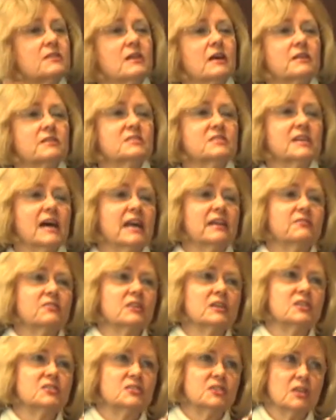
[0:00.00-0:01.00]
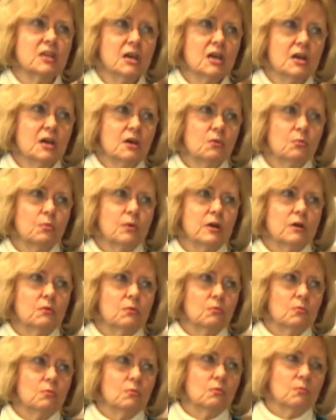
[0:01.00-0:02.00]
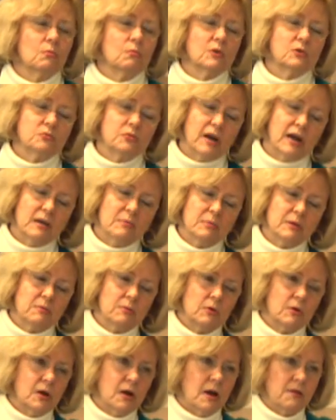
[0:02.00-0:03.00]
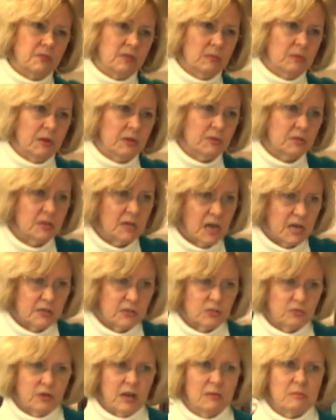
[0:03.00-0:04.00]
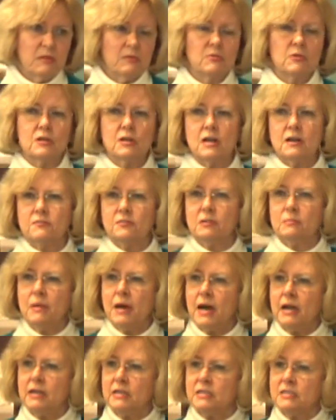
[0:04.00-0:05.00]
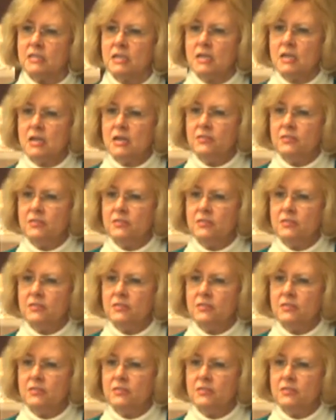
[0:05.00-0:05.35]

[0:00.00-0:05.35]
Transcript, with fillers: the other side of it is that we, we try and be real careful about, the doctors try and be real careful about, is